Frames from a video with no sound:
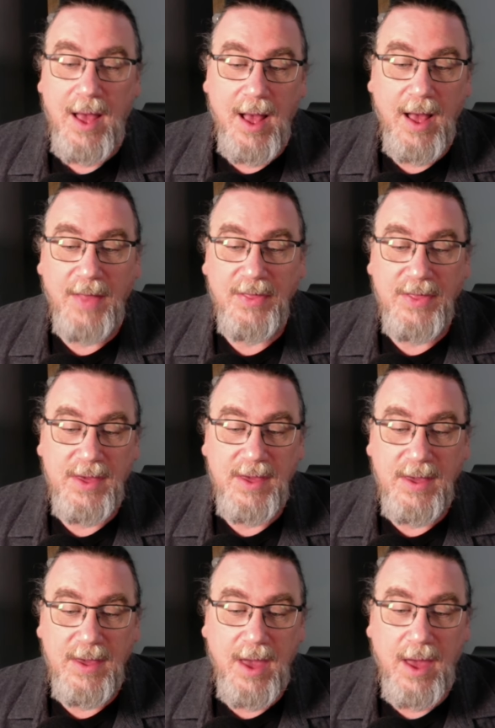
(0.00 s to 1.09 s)
On
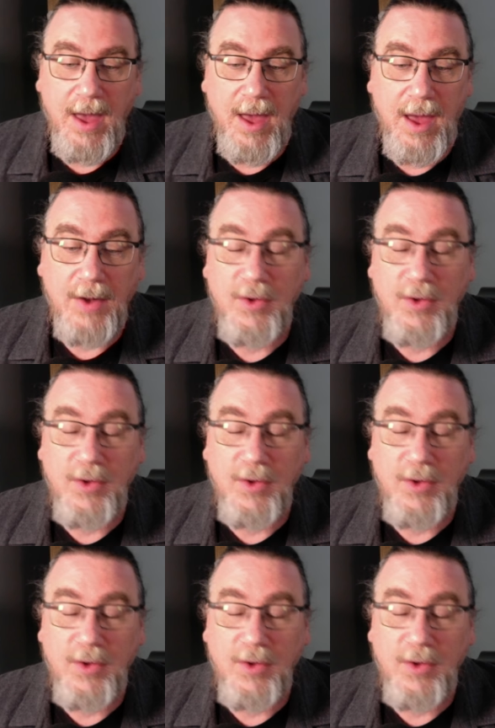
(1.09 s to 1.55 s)
the uh,